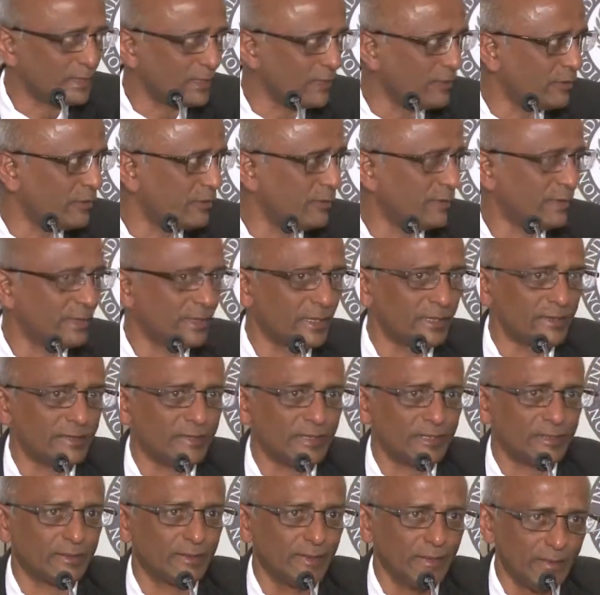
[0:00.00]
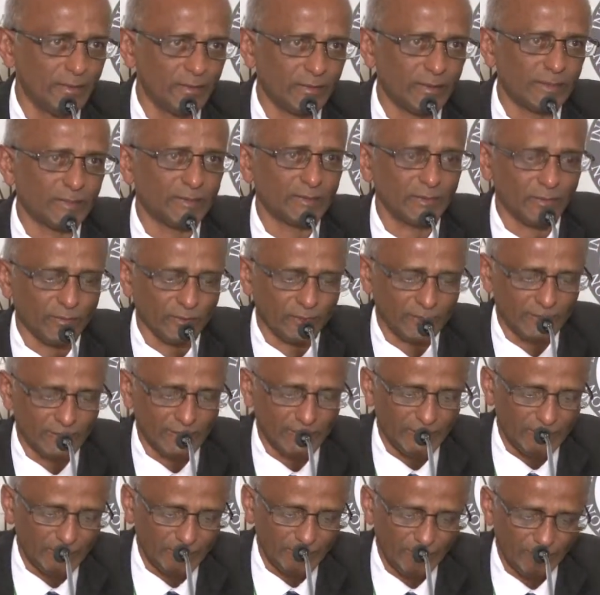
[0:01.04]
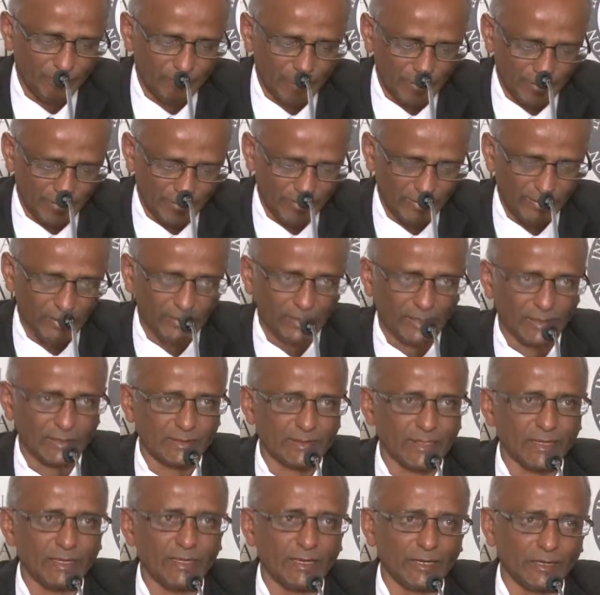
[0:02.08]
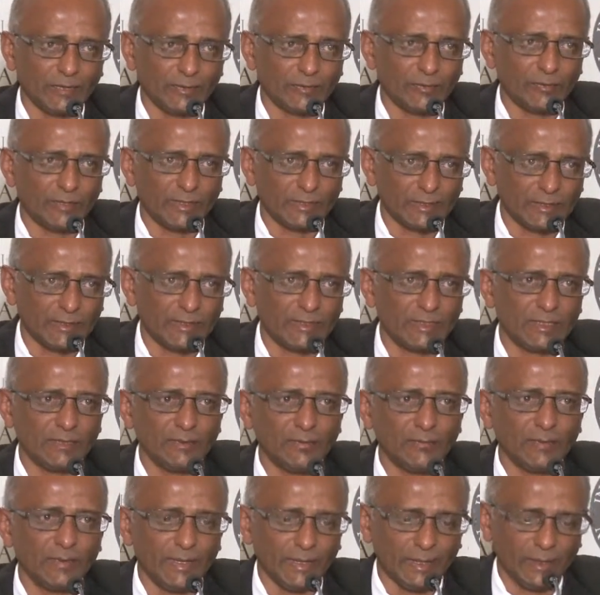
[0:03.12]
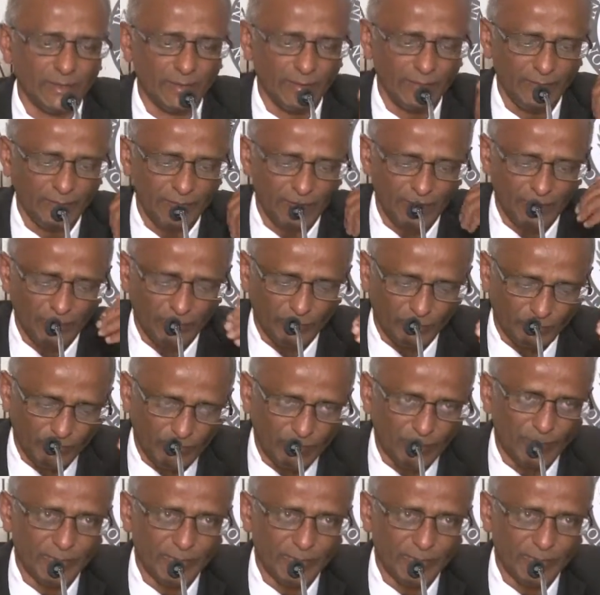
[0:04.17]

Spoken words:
I don't know what the threshold is in India, but Australia has got a system where only